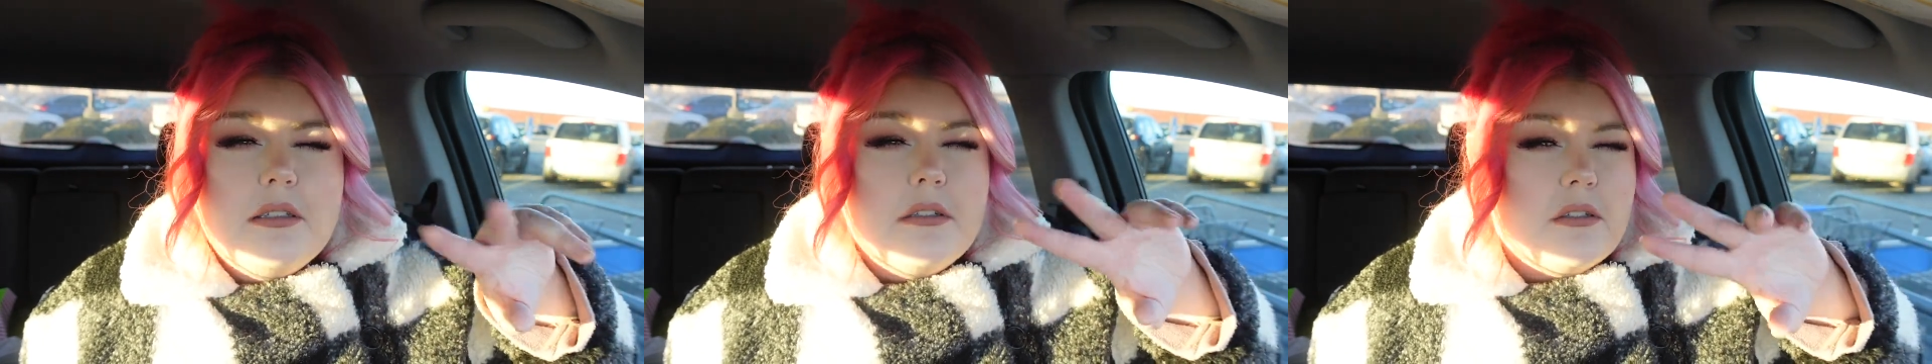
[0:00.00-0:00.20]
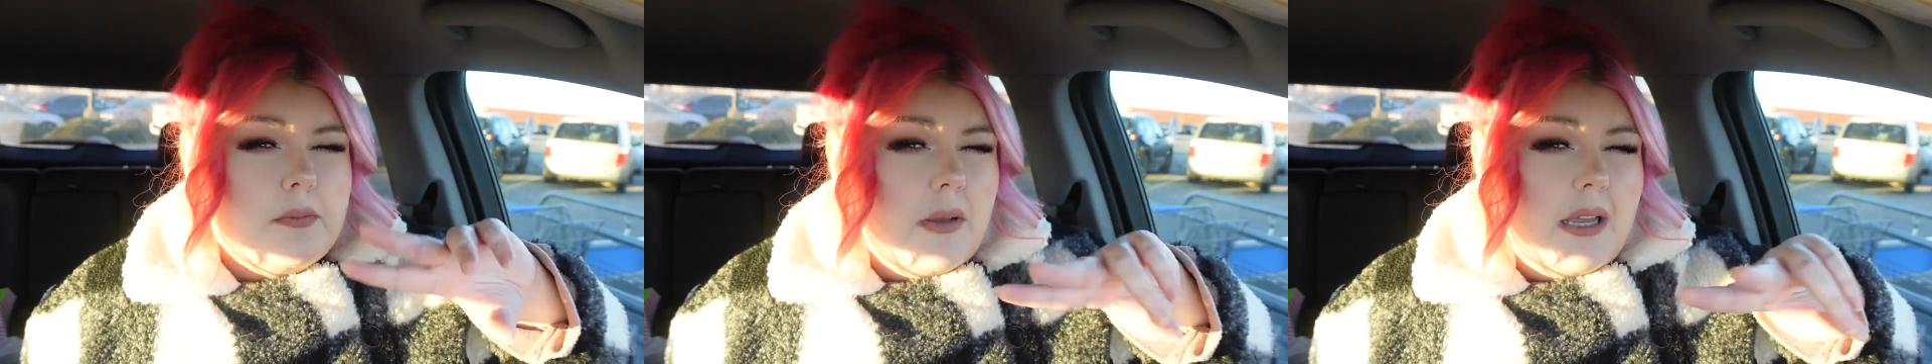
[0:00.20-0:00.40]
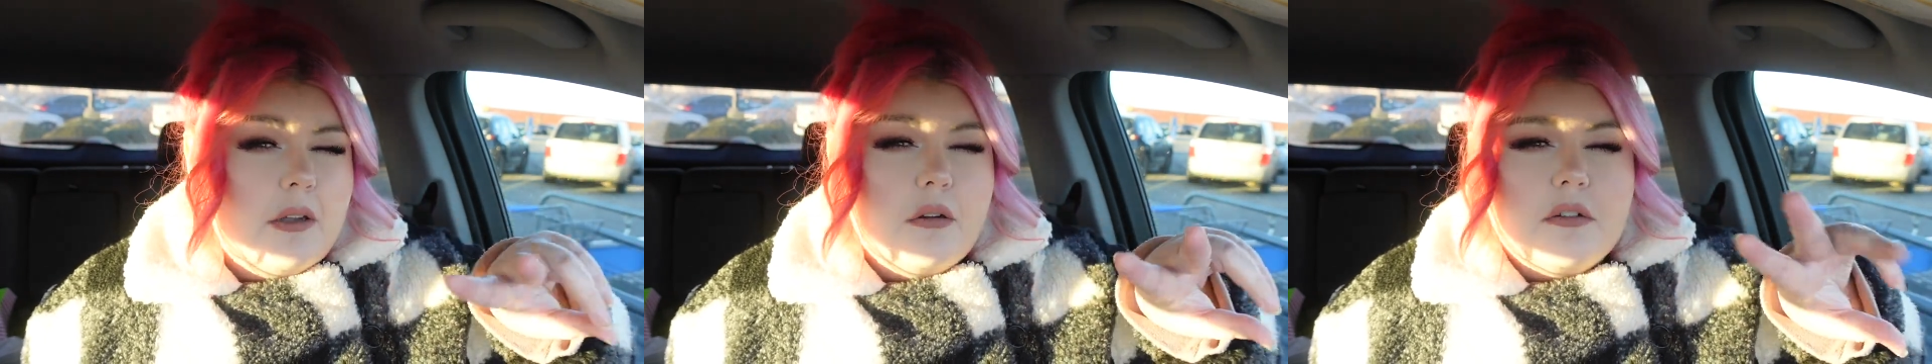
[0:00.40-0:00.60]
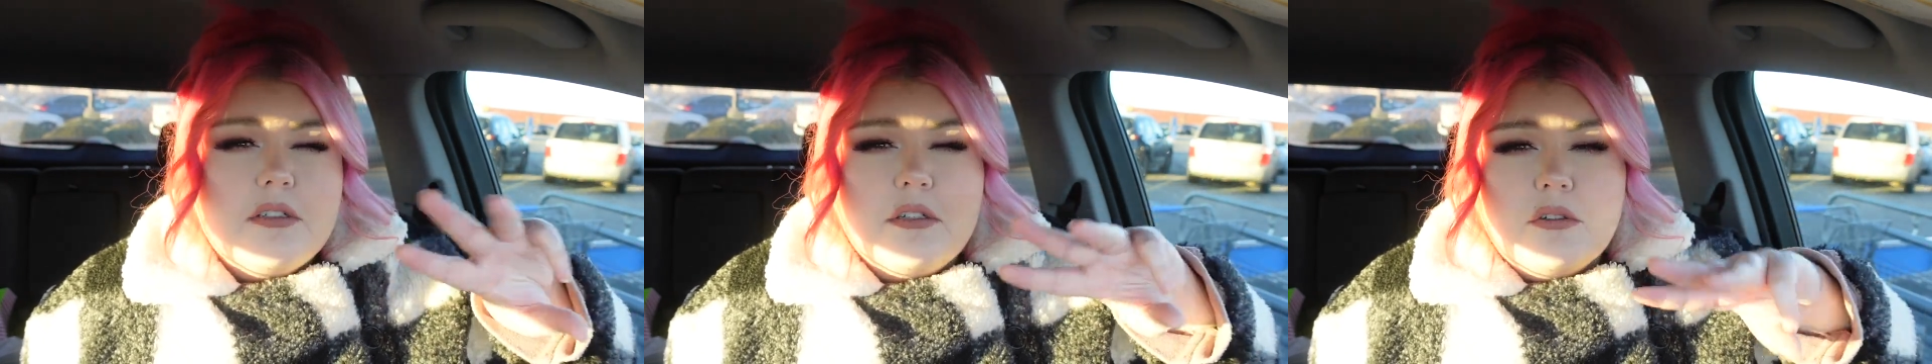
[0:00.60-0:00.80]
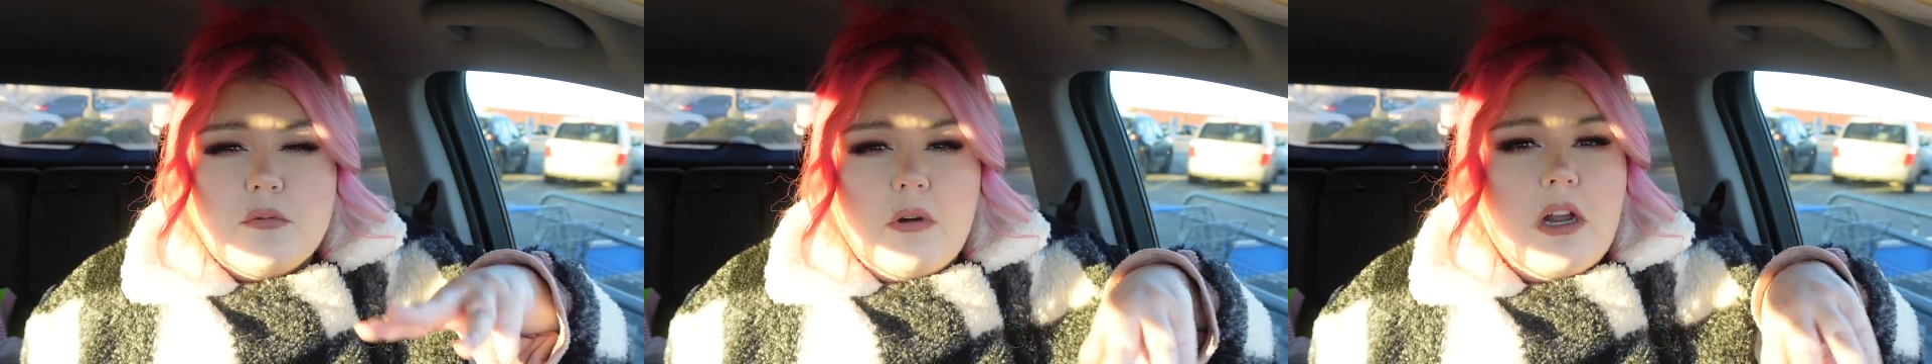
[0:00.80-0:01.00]
there's Michael's,
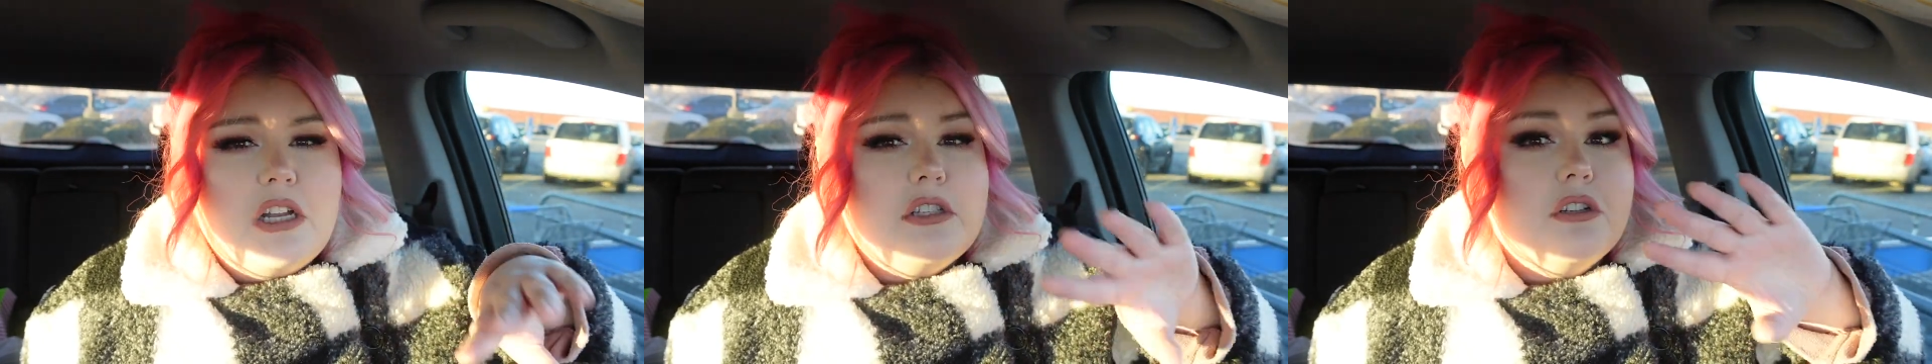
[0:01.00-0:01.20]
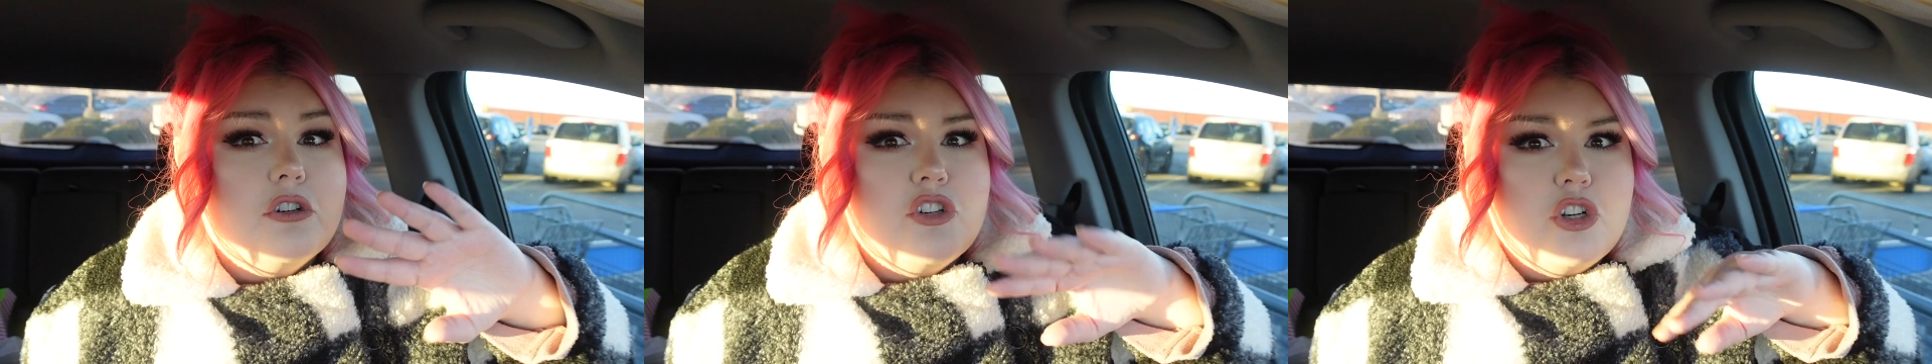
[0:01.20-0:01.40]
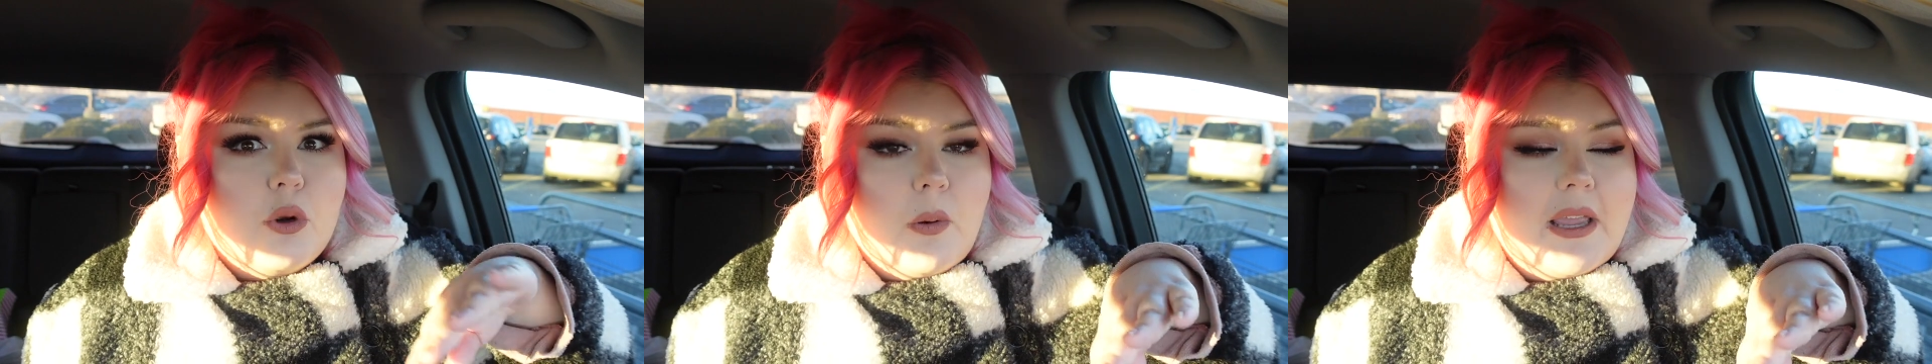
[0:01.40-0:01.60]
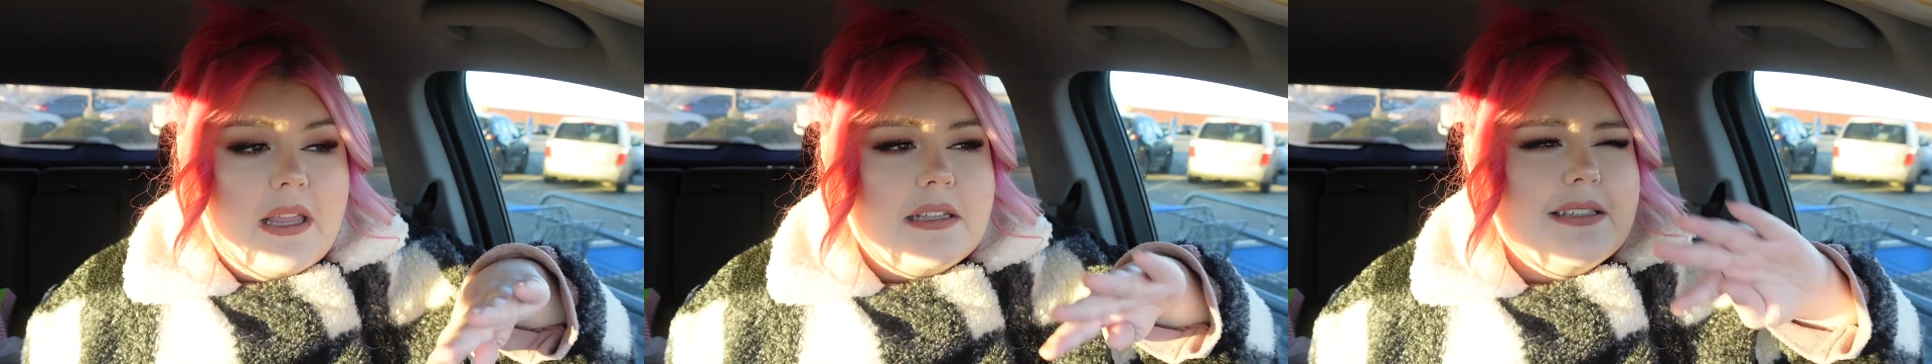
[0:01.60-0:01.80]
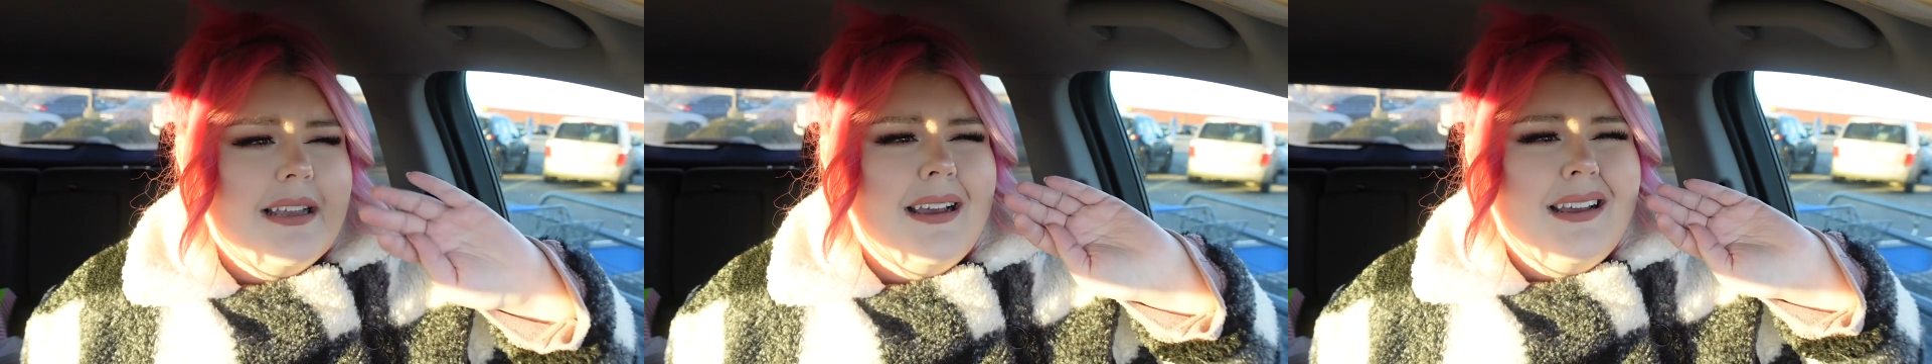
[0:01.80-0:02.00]
there's Ross, there's
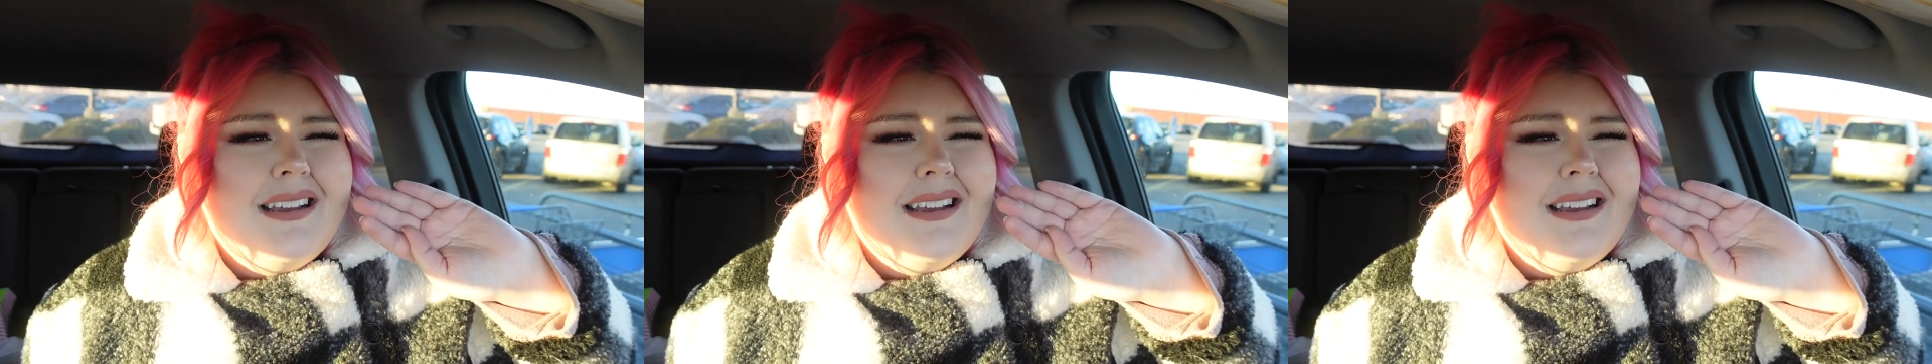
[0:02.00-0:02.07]
Joann's.